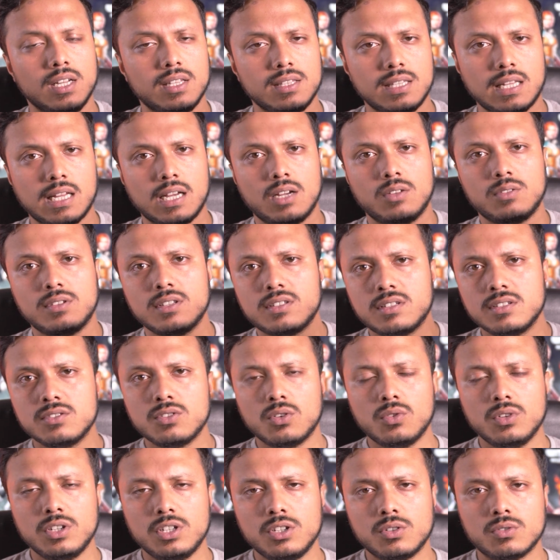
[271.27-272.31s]
Now this is
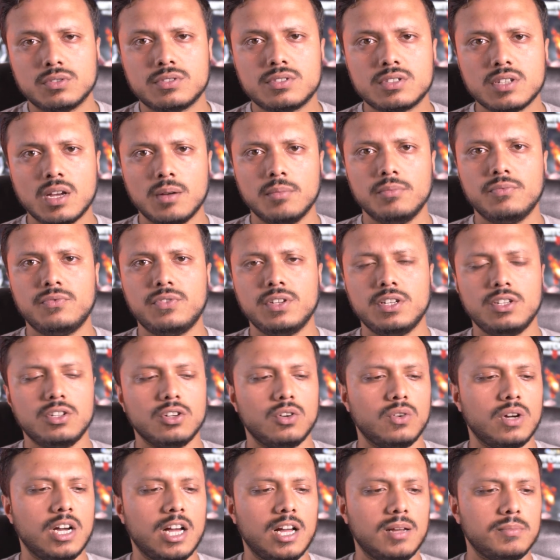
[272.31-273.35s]
only on some
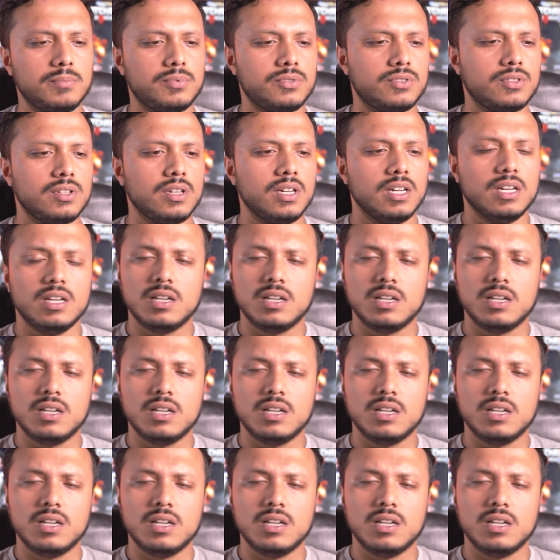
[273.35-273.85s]
video apps,